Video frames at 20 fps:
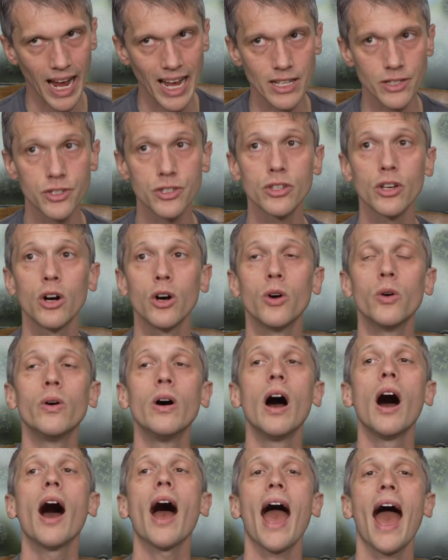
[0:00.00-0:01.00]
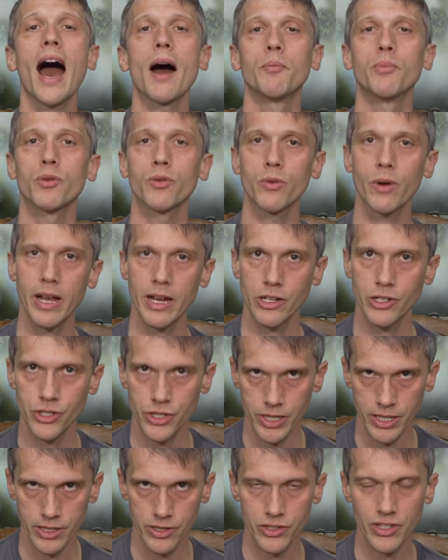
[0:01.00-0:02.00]
and so
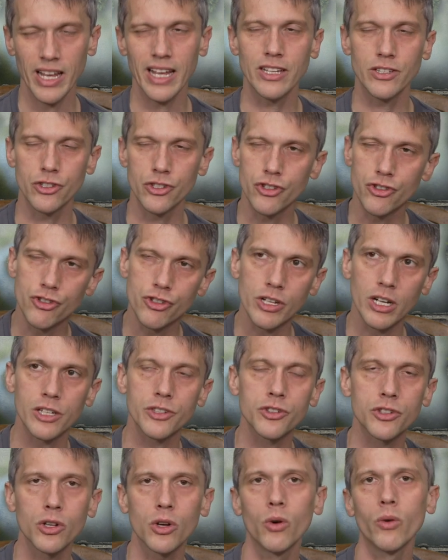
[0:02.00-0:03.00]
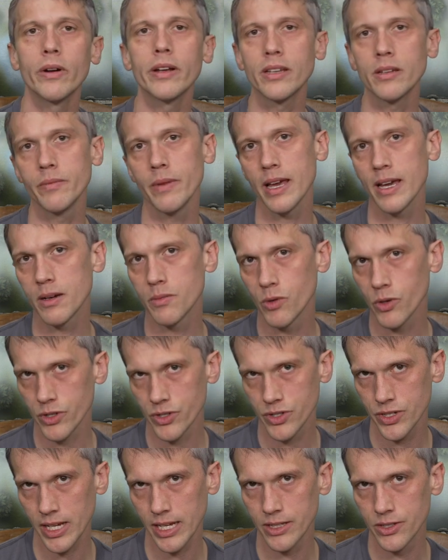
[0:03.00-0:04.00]
aberrations is just going to make more
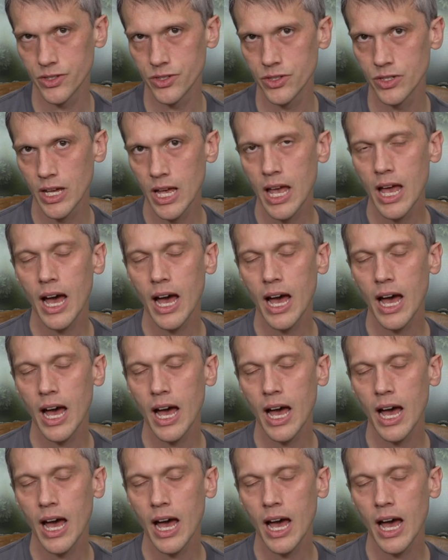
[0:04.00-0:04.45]
sense.